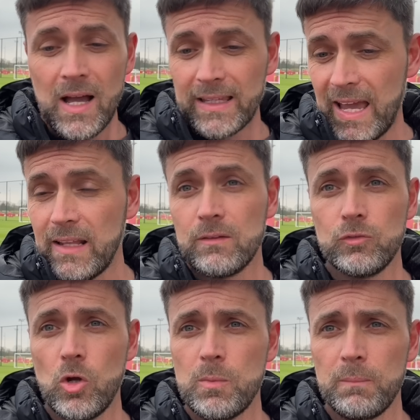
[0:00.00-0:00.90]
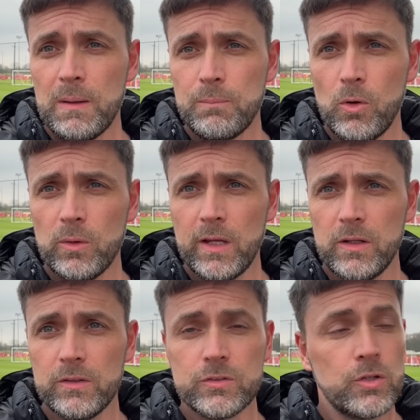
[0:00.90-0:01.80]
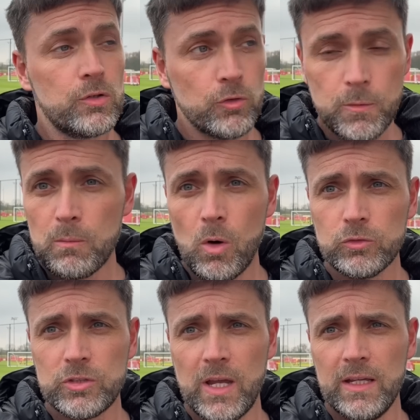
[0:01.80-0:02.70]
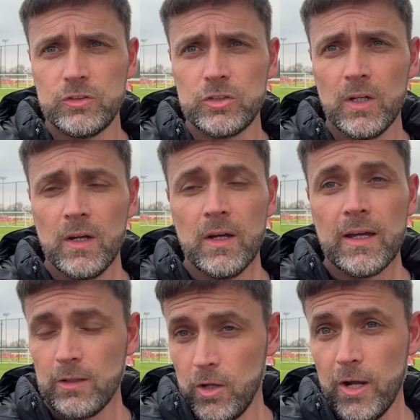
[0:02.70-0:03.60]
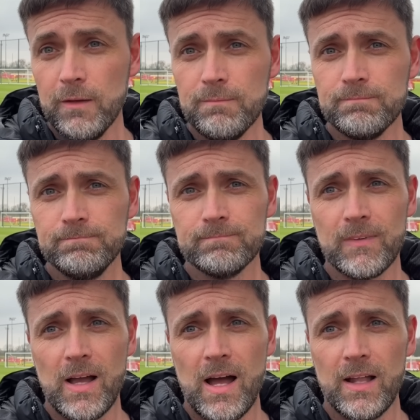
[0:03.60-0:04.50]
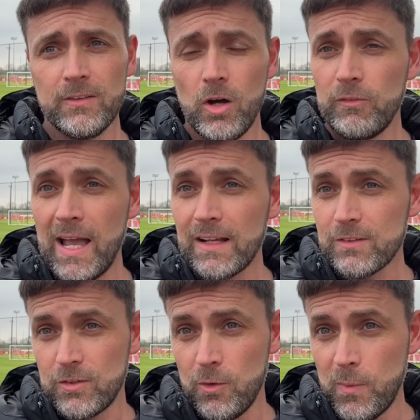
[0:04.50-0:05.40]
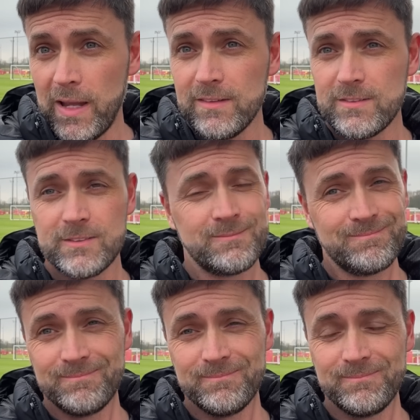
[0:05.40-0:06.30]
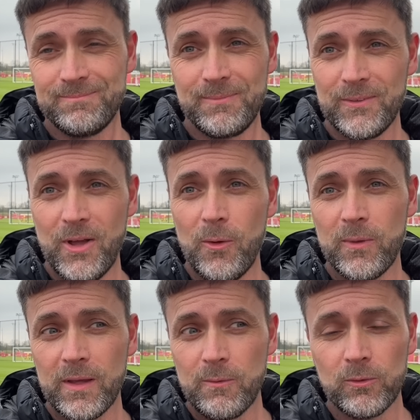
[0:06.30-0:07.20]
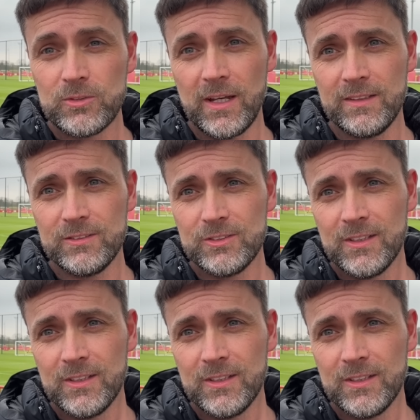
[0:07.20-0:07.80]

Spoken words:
Again, Ruben being brutally honest. Ruben won't change. He'll learn and not react certain ways, but no, he won't change.